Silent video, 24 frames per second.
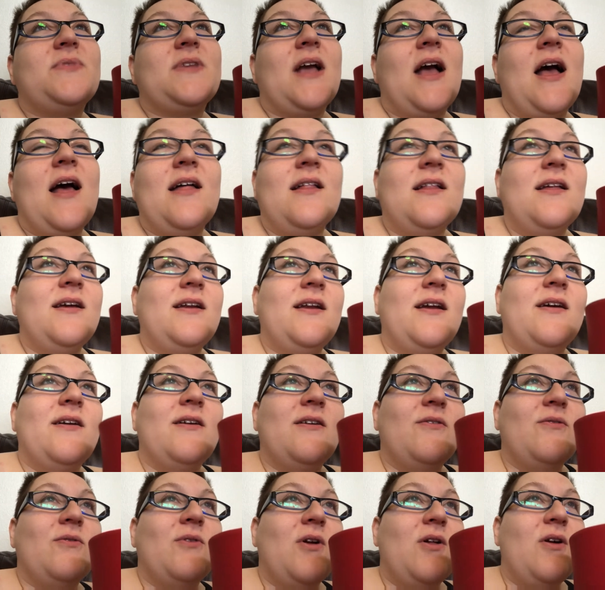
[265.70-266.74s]
I lay down
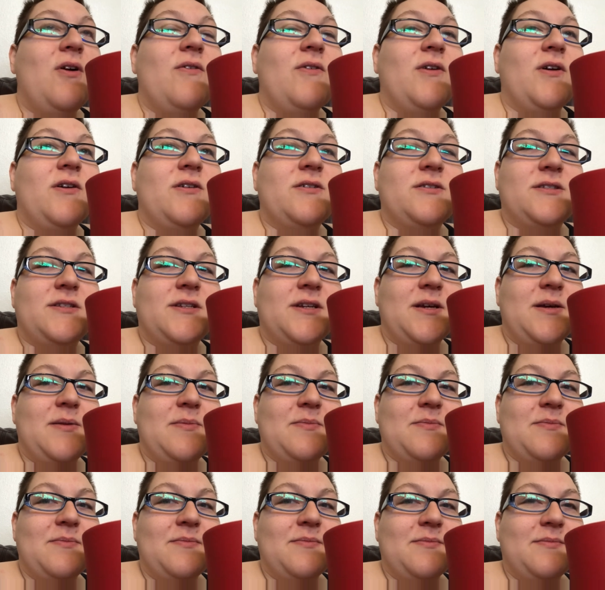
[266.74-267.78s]
and roll over and go to
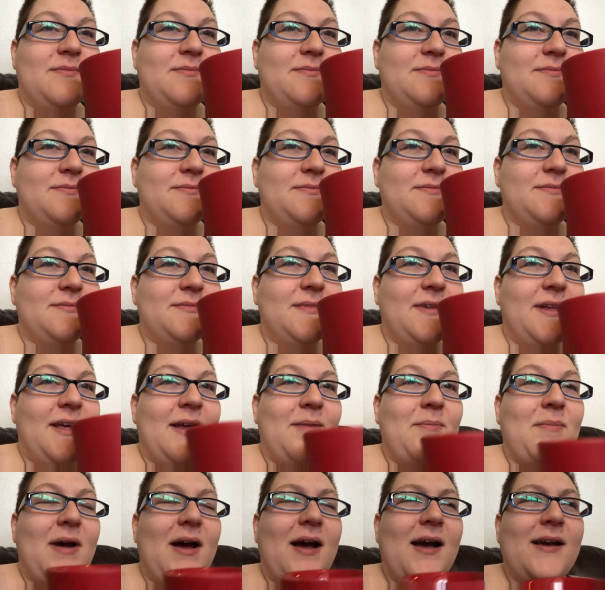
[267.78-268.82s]
sleep.
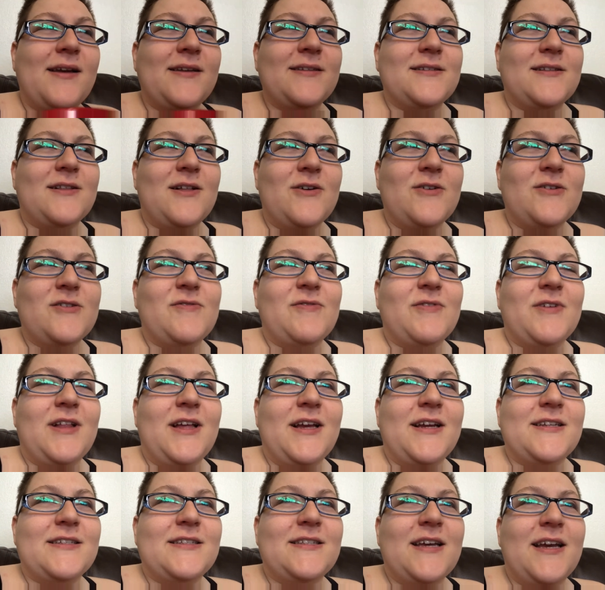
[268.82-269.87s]
And my eyes close for
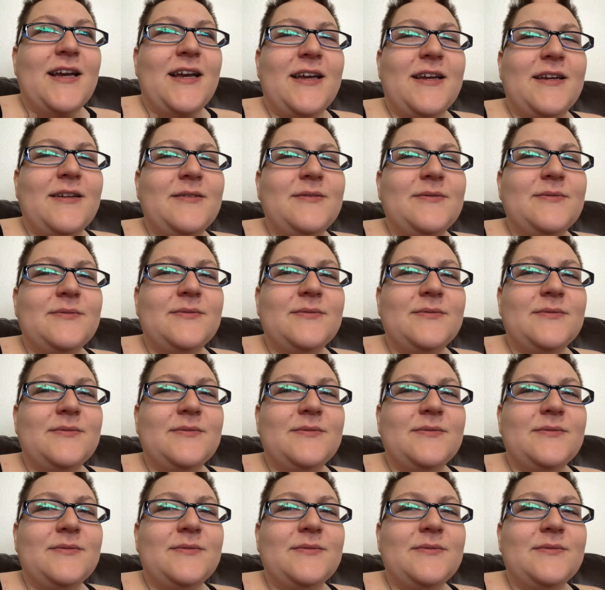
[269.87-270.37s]
like a second.